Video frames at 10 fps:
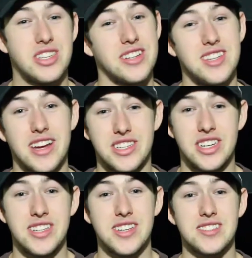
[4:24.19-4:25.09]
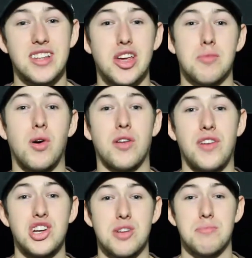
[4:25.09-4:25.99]
just like Jesus, let your
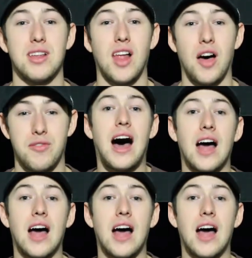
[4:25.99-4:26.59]
motivation be love.